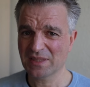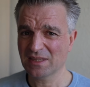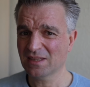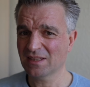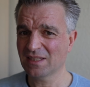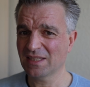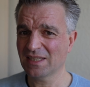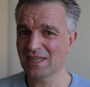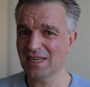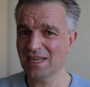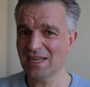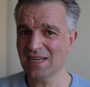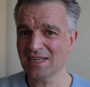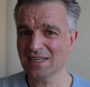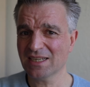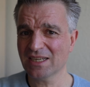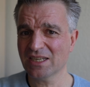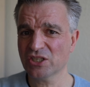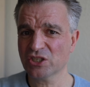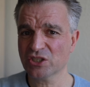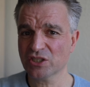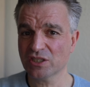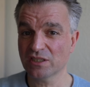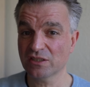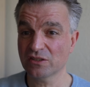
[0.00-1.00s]
The
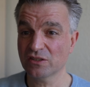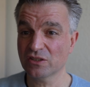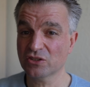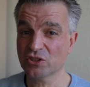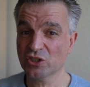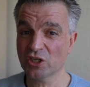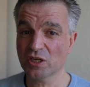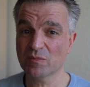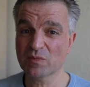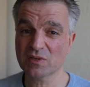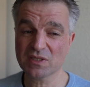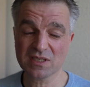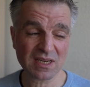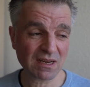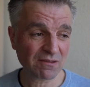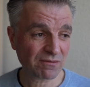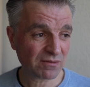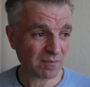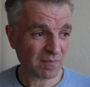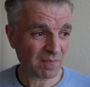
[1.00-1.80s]
English and the Germans have